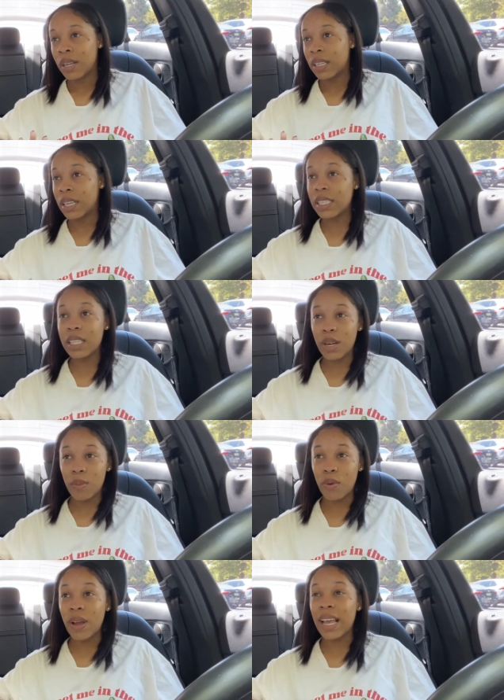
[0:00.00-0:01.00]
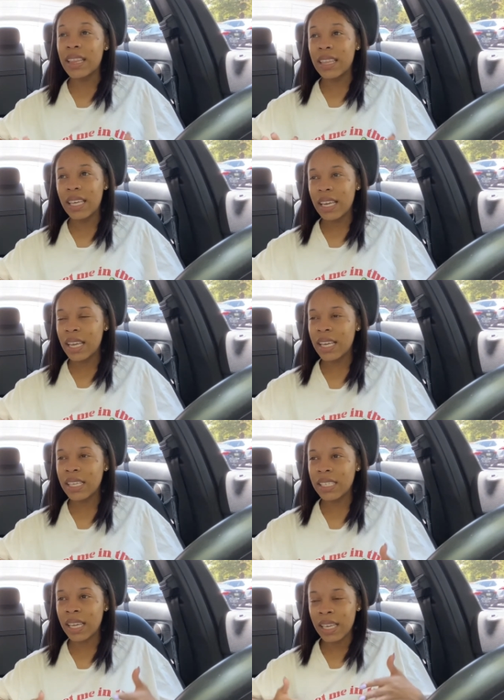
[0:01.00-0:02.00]
this little boy and then
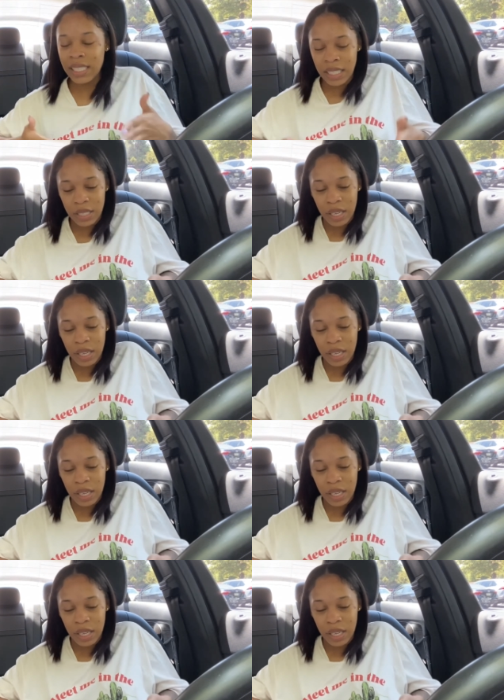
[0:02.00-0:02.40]
he he's